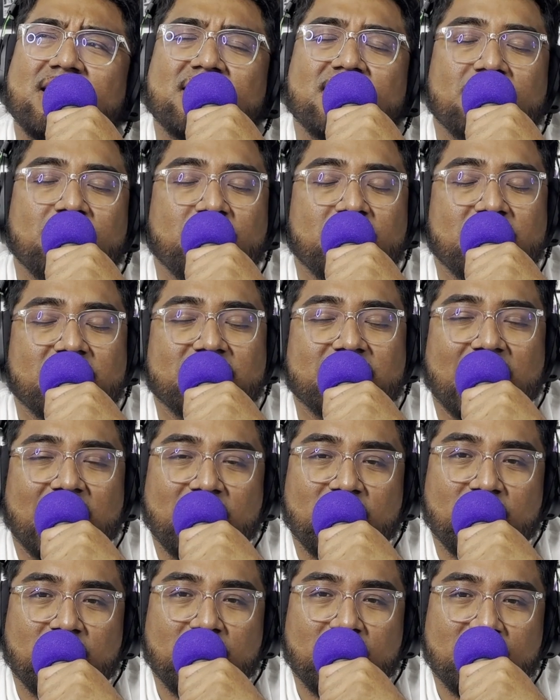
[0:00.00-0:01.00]
he did win a
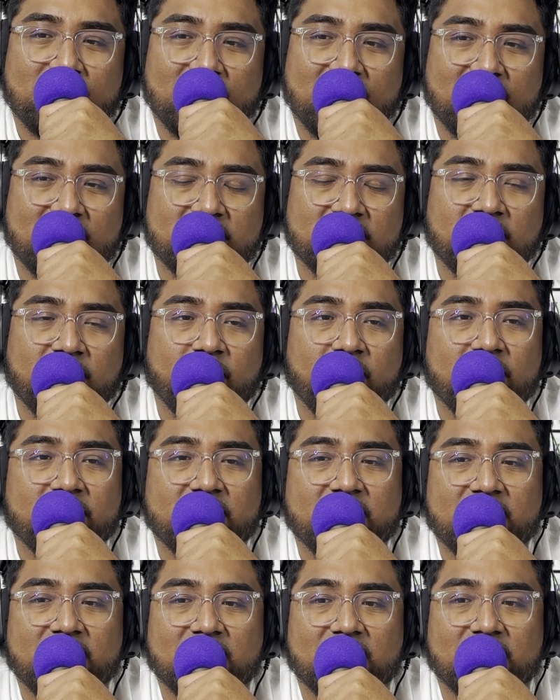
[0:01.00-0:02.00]
title, a
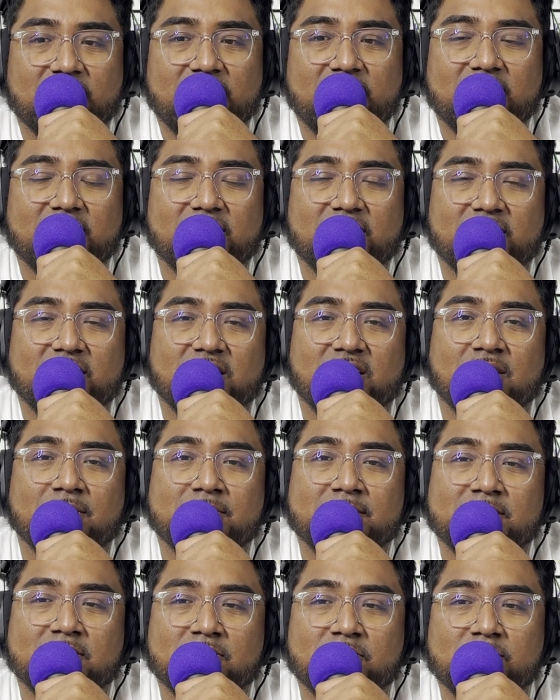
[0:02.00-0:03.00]
250, leading
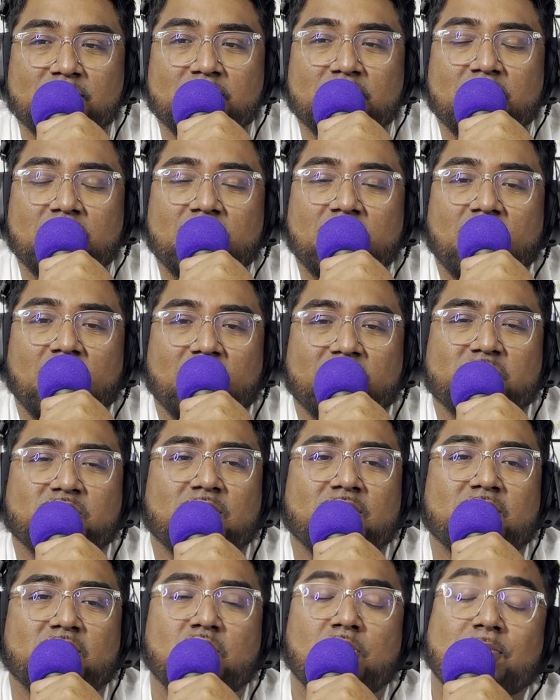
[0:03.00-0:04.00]
up to
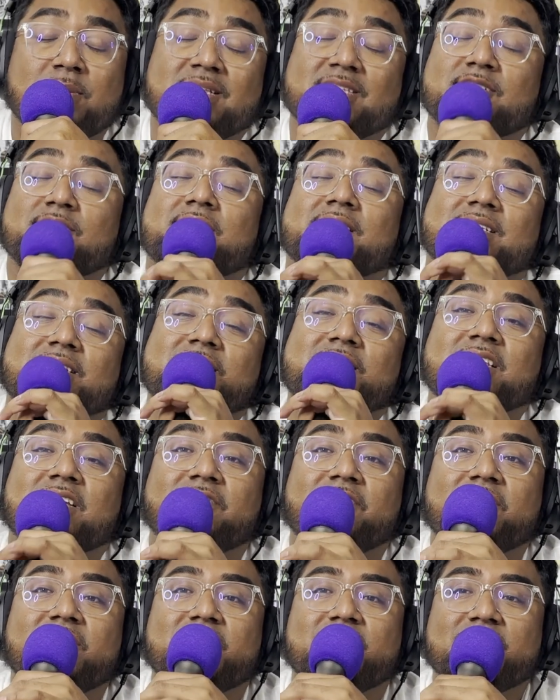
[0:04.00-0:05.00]
Australian Open, so this is
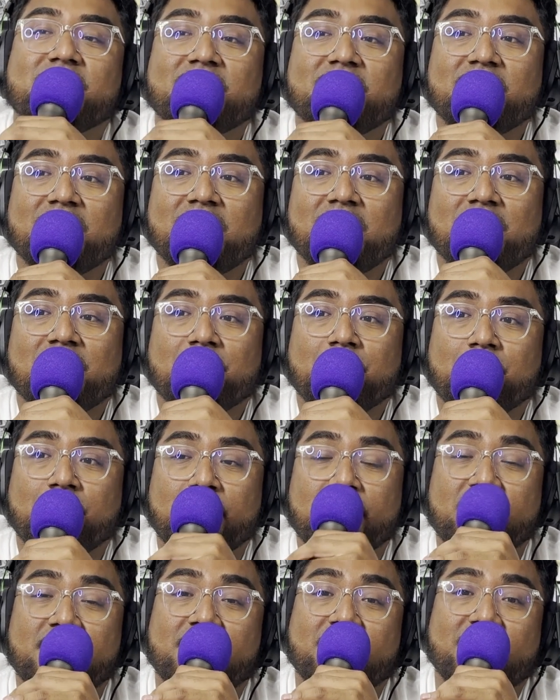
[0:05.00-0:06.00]
different.
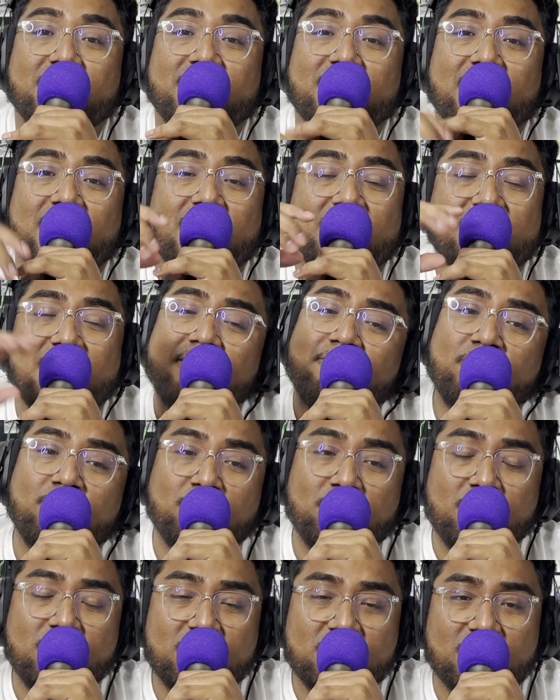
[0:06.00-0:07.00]
But he had never
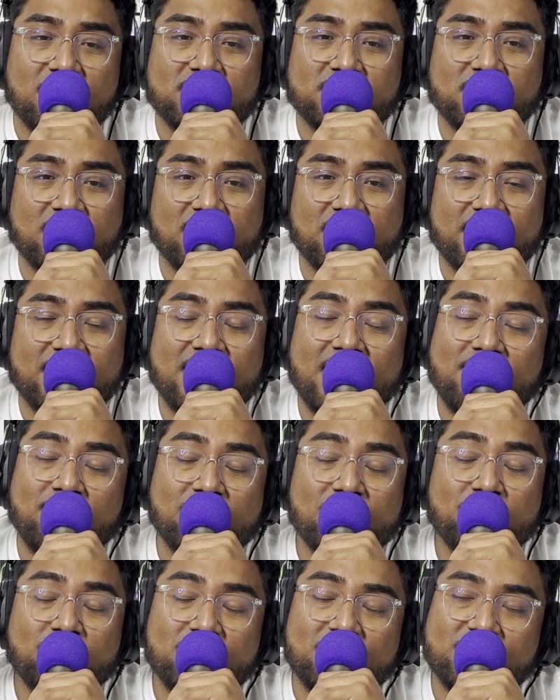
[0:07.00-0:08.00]
won the Australian, he had
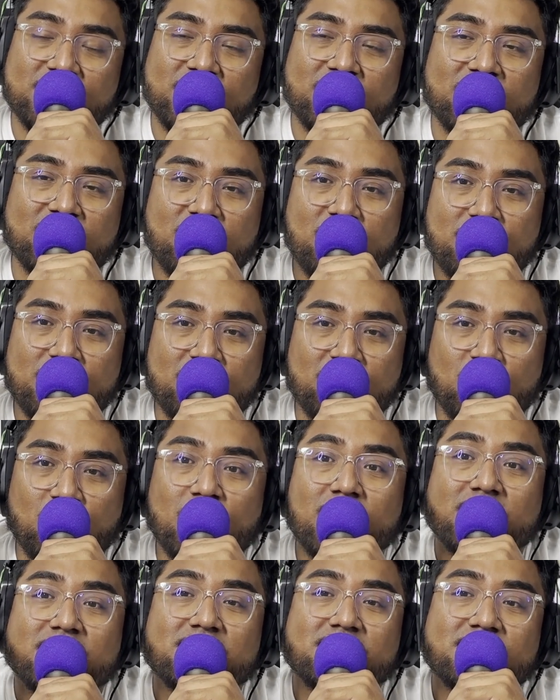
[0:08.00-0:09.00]
only won the Australian Open
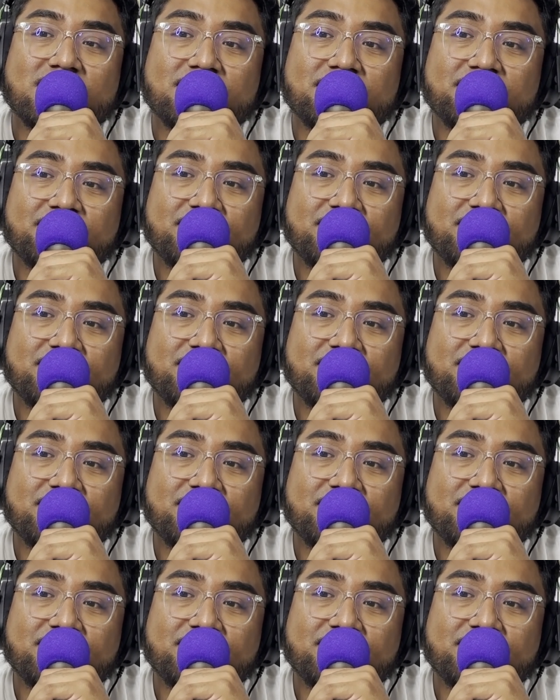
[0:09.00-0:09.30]
once